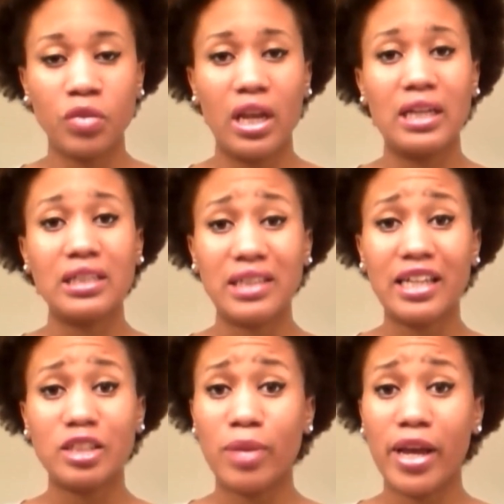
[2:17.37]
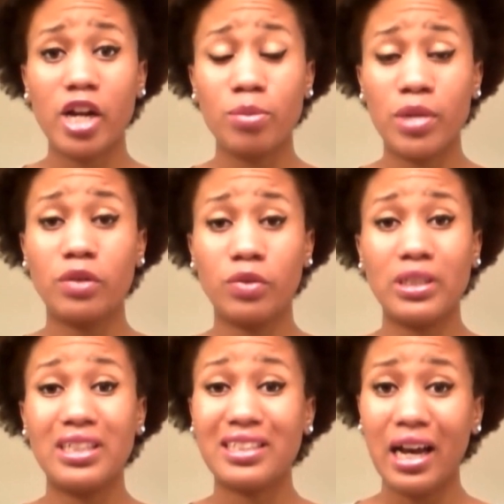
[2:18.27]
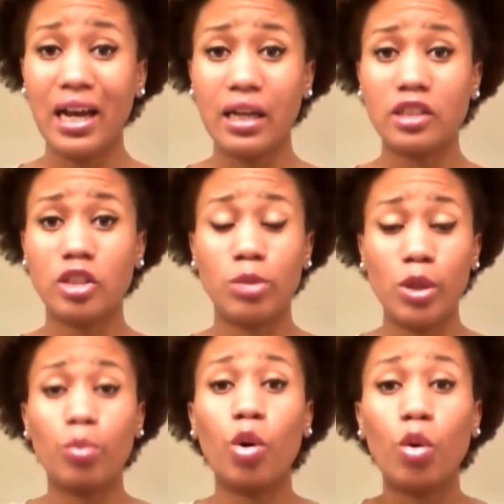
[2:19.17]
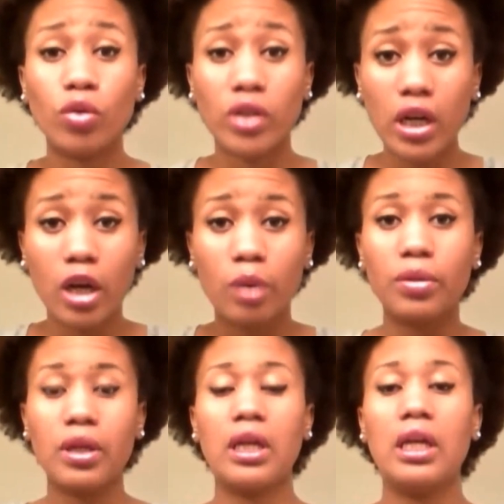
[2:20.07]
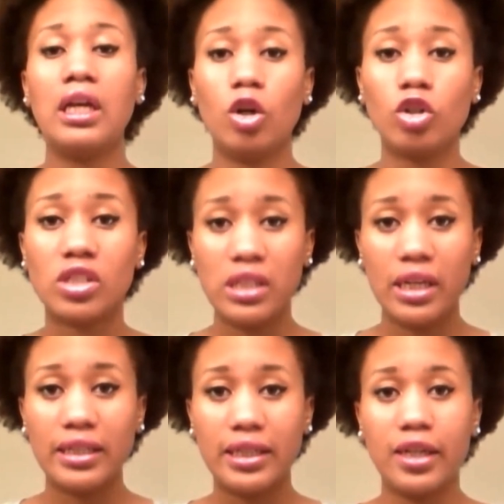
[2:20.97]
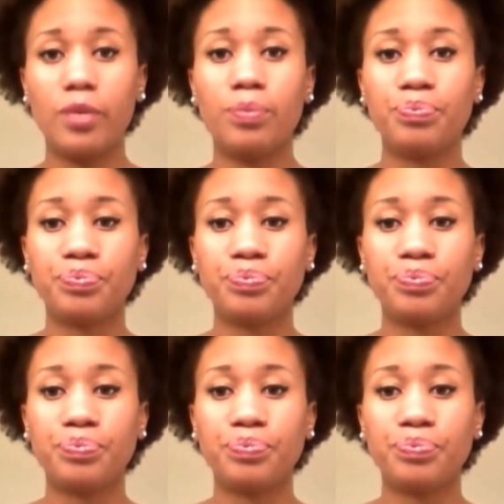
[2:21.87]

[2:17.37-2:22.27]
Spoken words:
And it takes my hair being really tight to be pulled up or slicked up